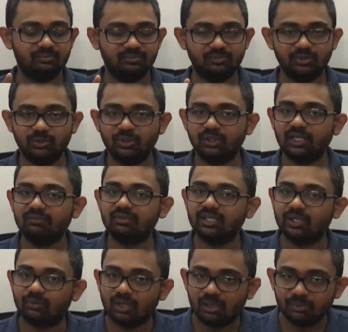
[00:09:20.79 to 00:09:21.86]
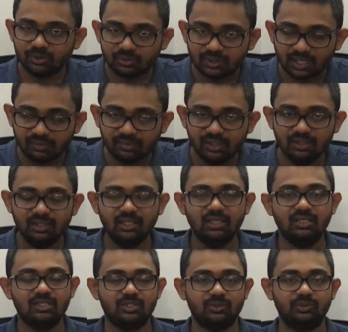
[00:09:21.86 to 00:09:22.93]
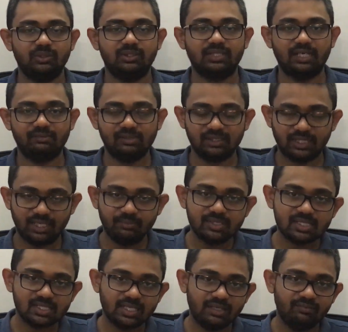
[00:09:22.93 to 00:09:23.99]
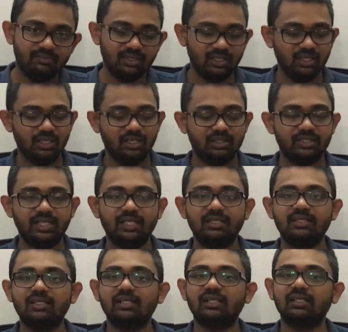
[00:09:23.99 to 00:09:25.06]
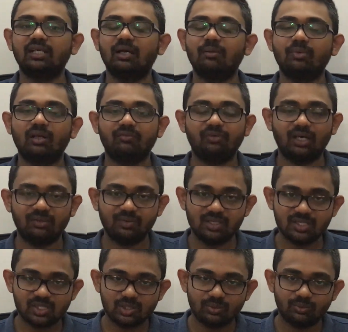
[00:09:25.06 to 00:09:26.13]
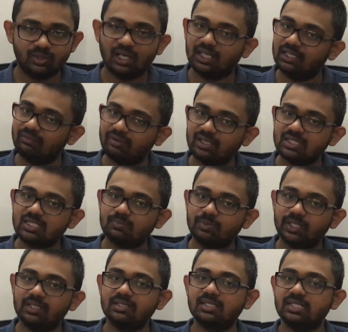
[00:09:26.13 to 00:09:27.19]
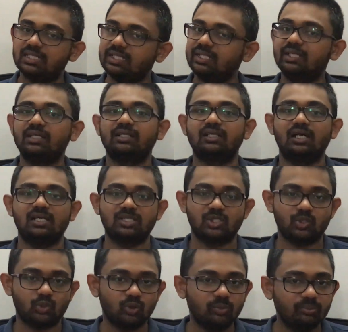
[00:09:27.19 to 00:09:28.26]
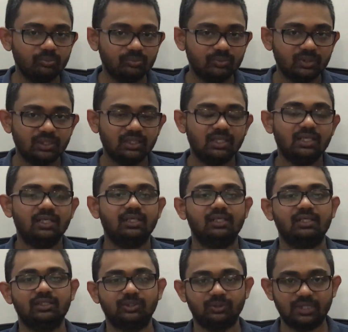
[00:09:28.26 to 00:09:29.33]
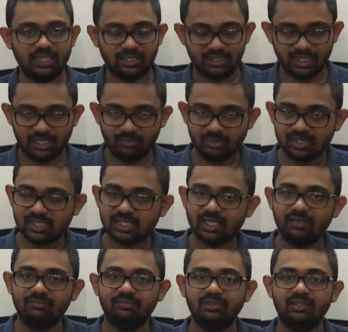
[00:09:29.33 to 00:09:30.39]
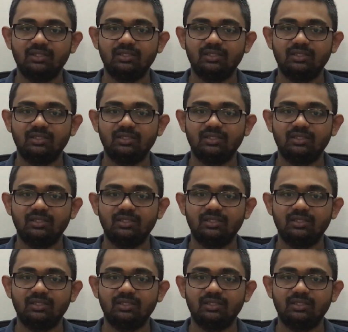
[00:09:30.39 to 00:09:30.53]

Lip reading: you don't have the requirement to travel, so the travel time is saved. Then the number of hours you would otherwise spend sitting in a classroom, so that time is saved.